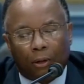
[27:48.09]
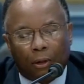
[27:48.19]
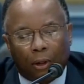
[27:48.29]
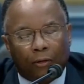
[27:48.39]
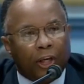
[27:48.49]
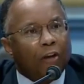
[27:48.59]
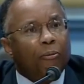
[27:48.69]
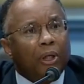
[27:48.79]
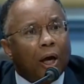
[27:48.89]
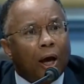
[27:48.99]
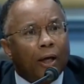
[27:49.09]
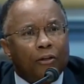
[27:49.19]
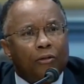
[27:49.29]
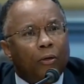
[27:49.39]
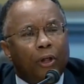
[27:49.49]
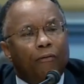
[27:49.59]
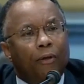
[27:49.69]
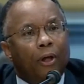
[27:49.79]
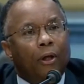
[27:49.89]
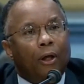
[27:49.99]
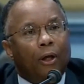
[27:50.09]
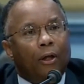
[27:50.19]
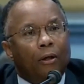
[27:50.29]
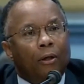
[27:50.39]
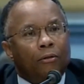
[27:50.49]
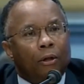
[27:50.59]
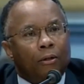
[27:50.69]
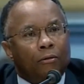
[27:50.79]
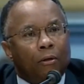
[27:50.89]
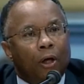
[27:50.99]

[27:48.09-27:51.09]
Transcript: The FBI is doing is